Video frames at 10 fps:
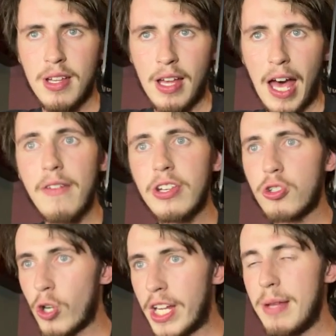Having
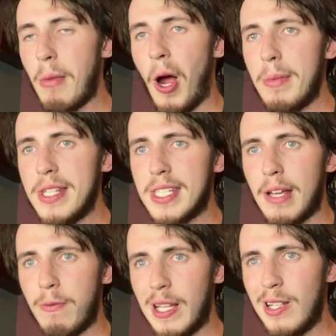tricky moments,
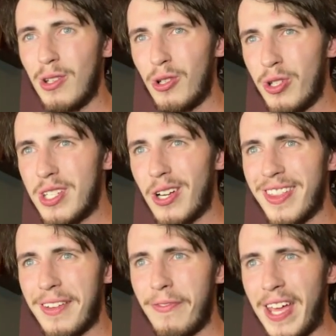definitely losing
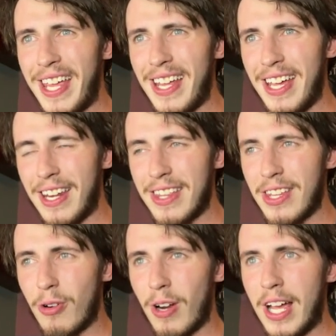on the feet and in the
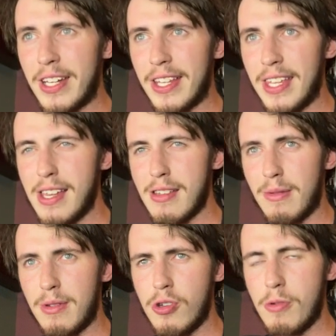ground. I think
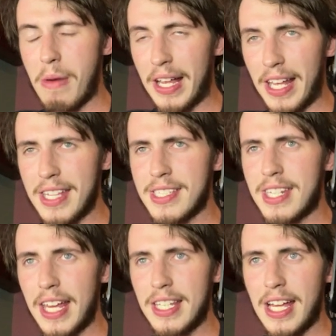Umar gets
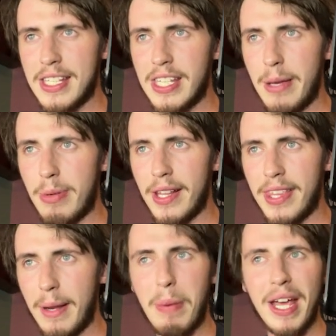takedowns here, but I
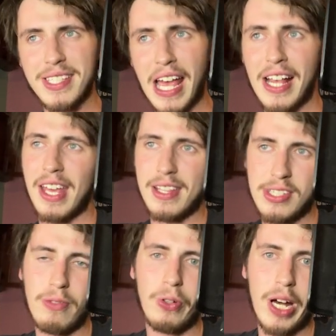think Bekzat can
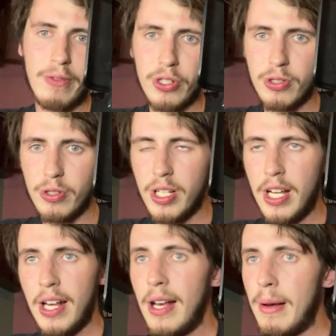survive. I do.
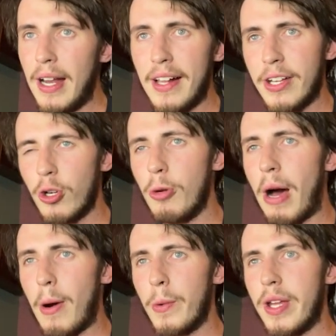And I think
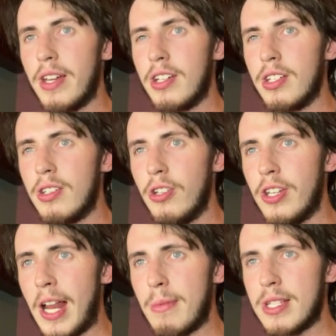Umar will win a
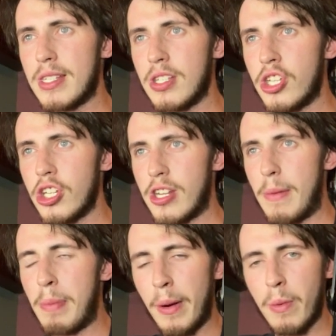unanimous decision,
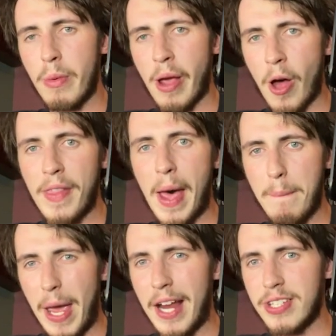and people will be going, that
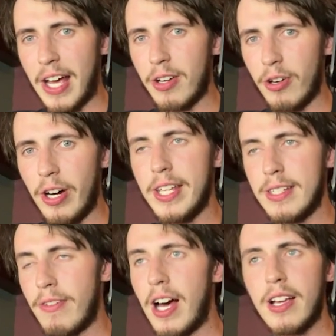Bekzat guy,
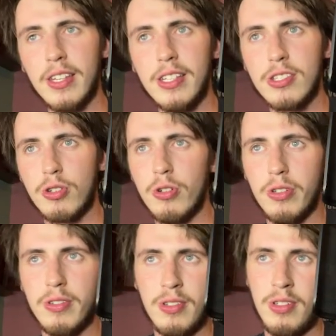he's
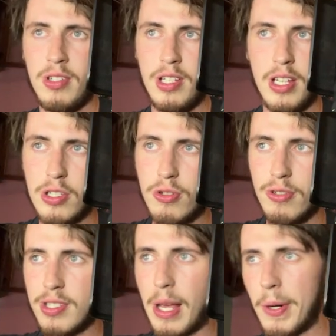good. He's
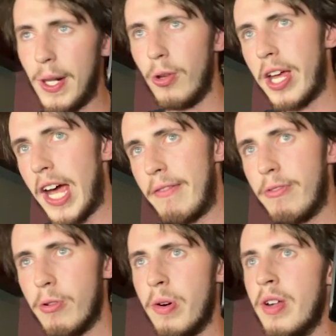good. Somebody to look out for.